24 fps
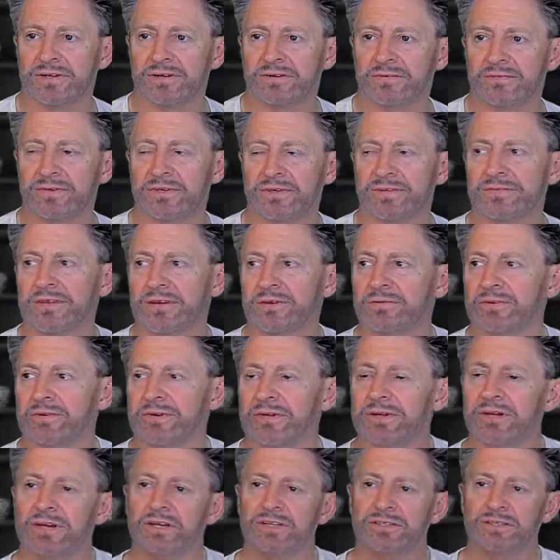that. We leave that
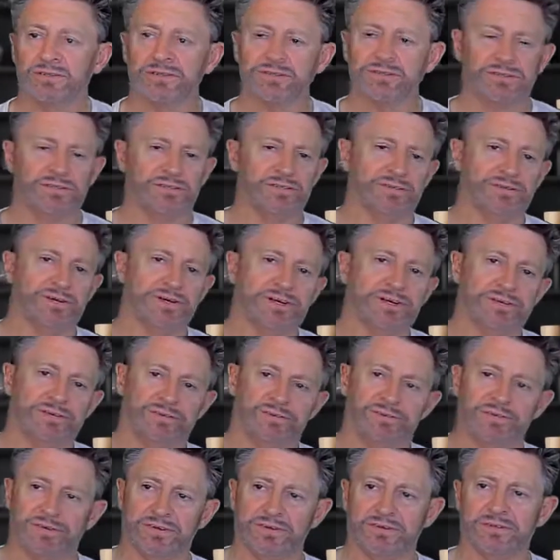one. So there you
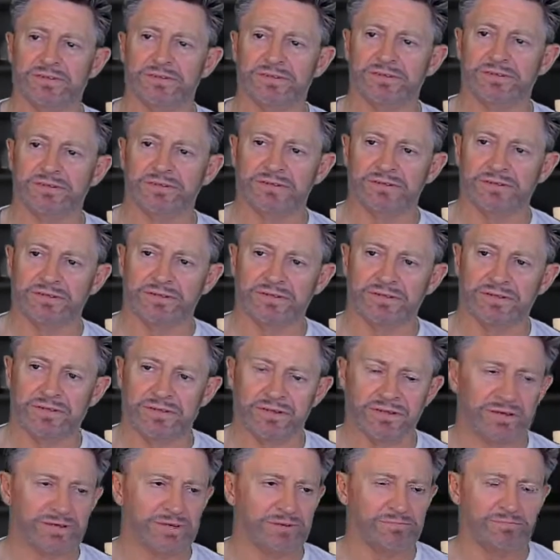have the
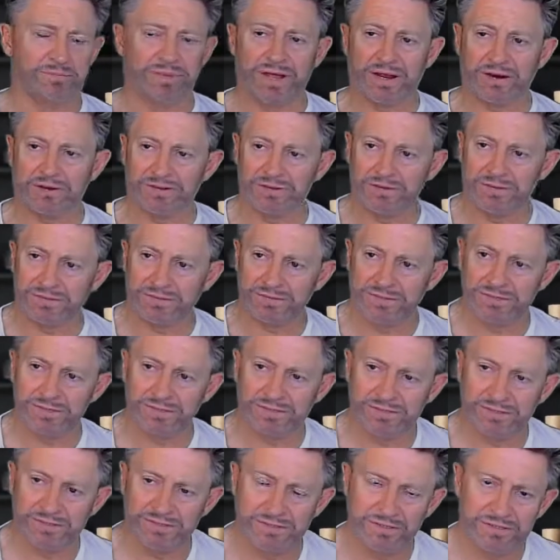kind of backgrounds,
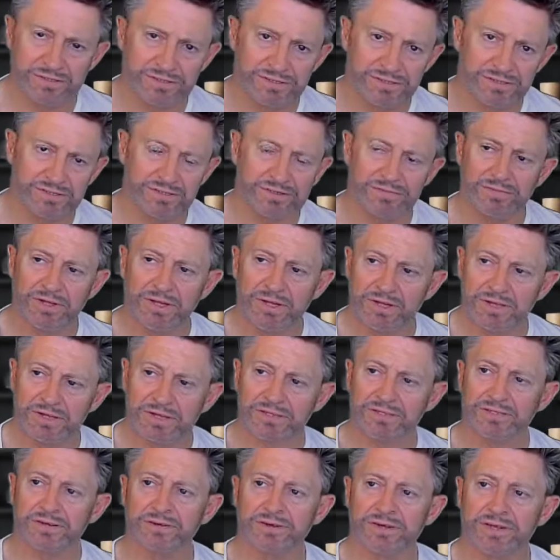and
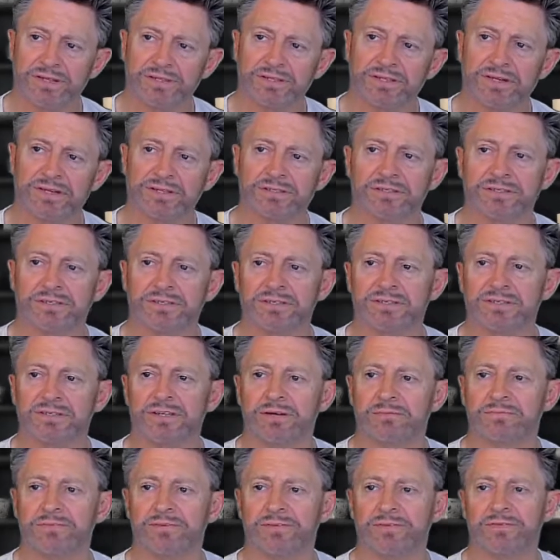that's how I get that
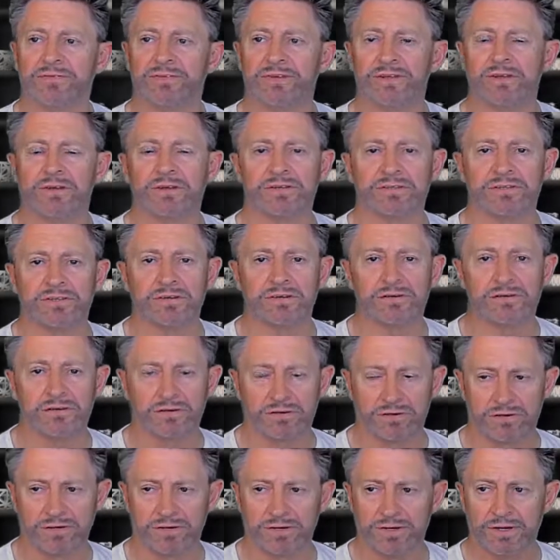depth of field
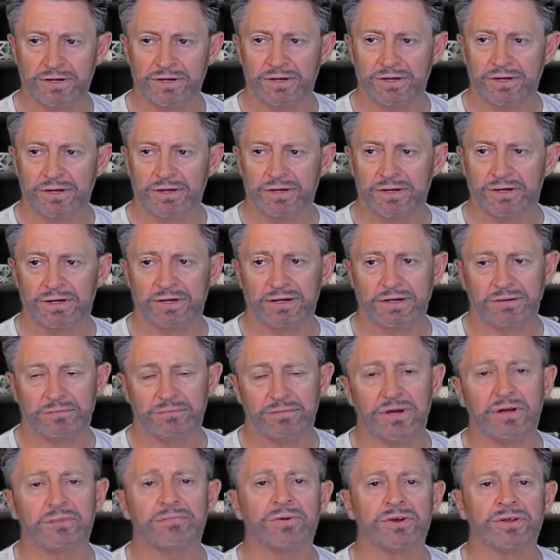look.
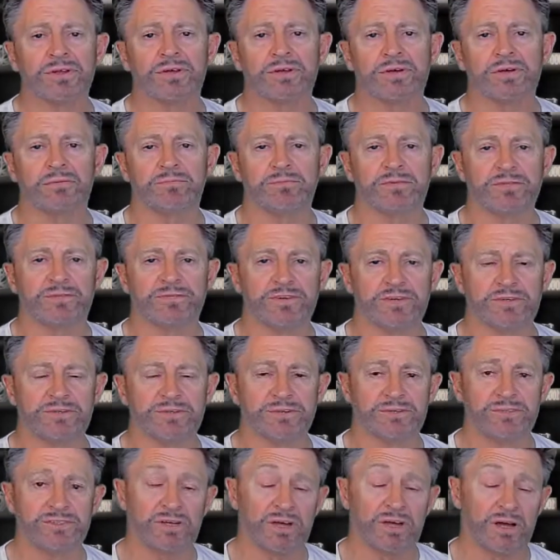I'm running a couple of
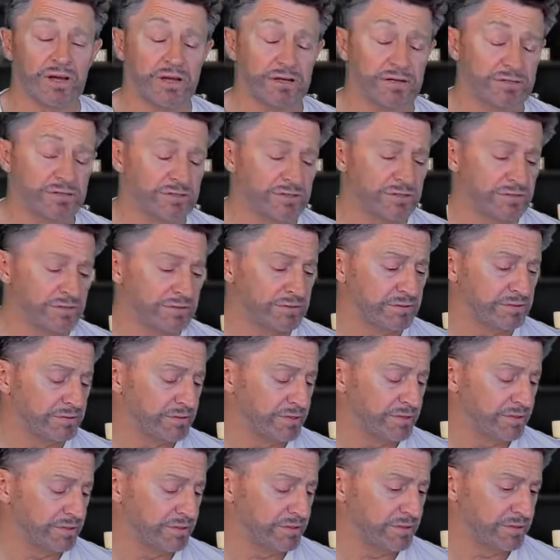filters
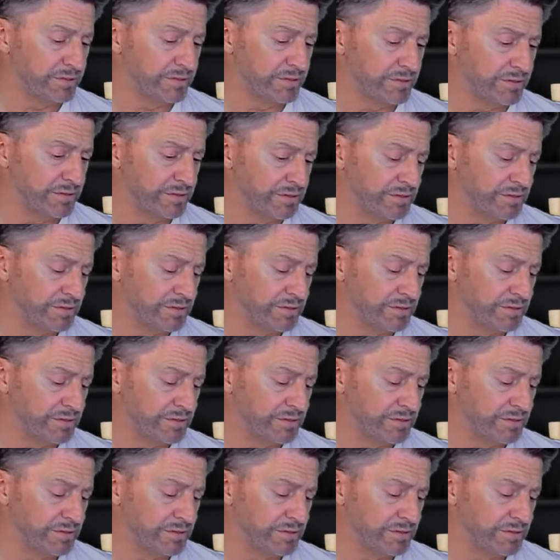onto the